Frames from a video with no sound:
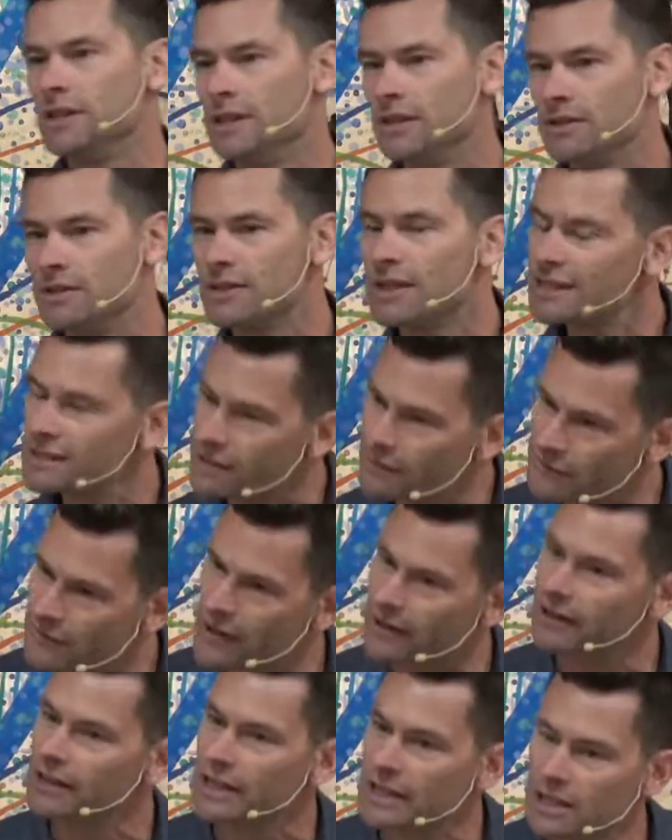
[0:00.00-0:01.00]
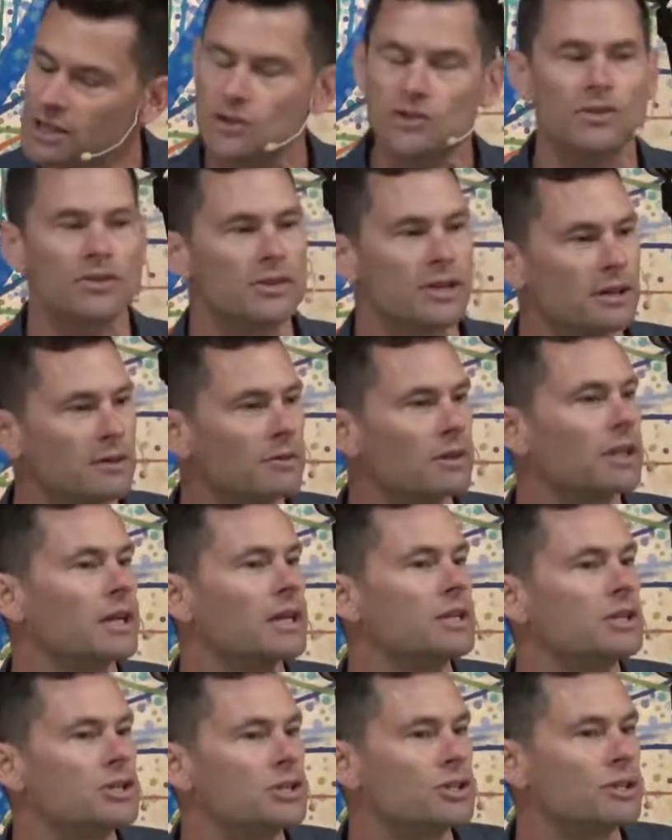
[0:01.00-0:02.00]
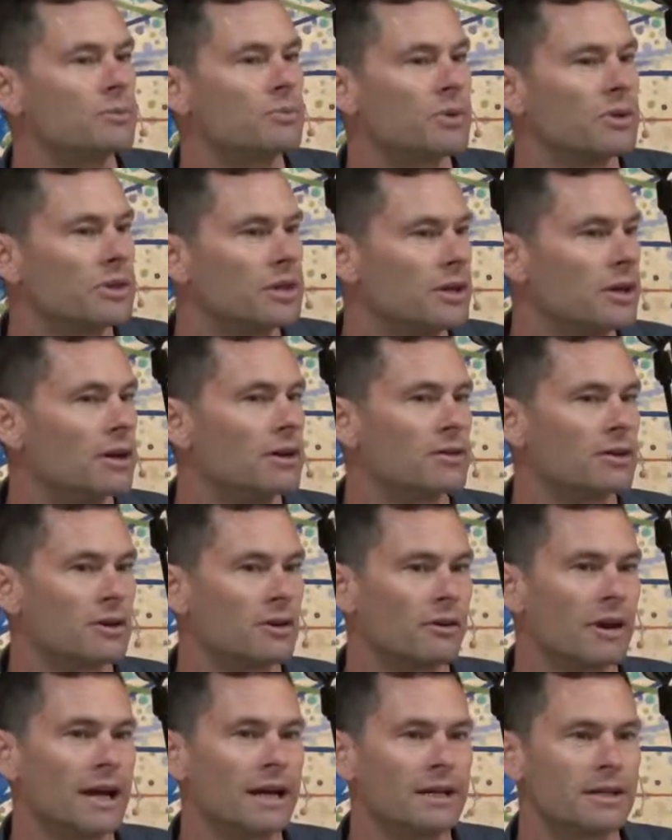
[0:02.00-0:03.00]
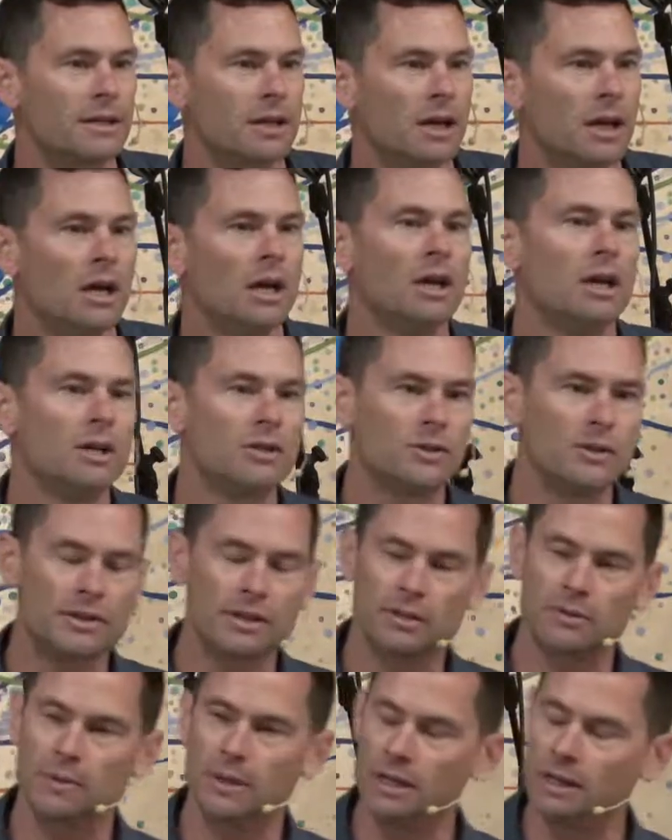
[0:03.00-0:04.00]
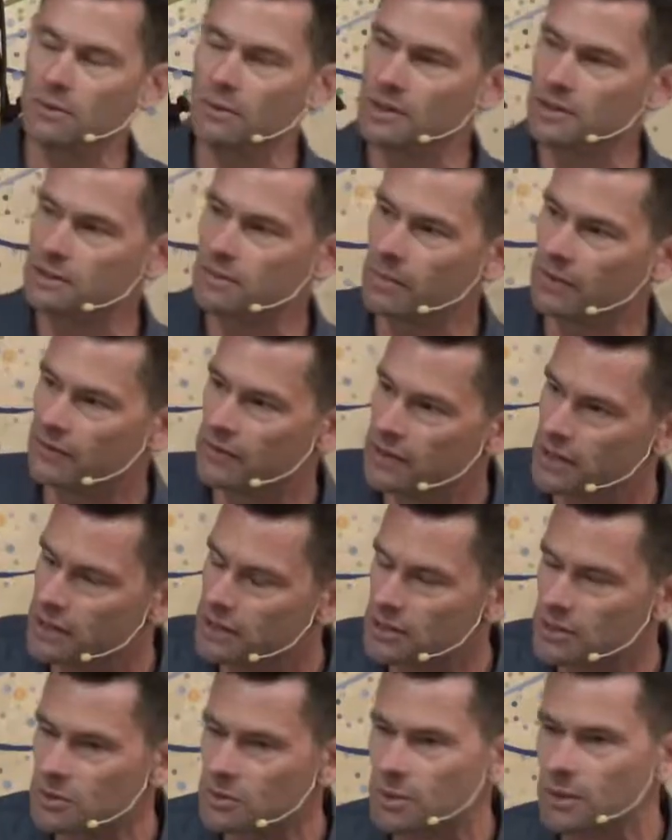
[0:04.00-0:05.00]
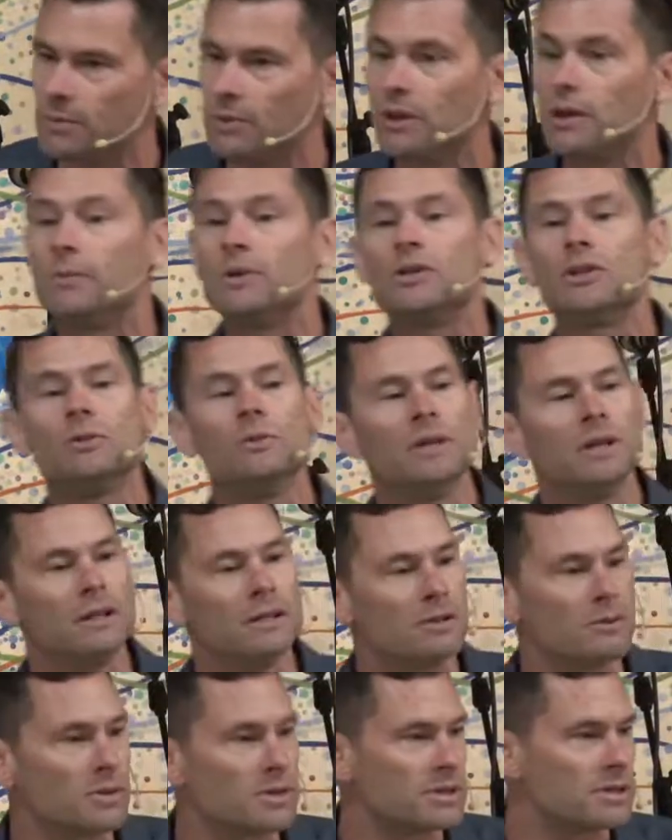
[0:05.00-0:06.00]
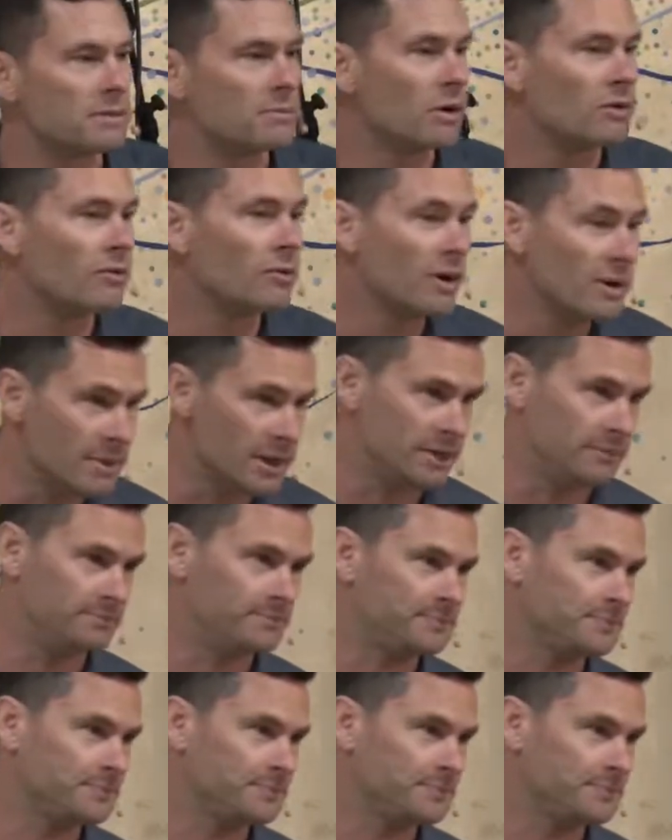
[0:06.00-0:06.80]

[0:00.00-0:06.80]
years. That's a very interesting relationship with the earth, correct? So he says we need the wisdom of indigenous people. Number two, we need the wisdom of women,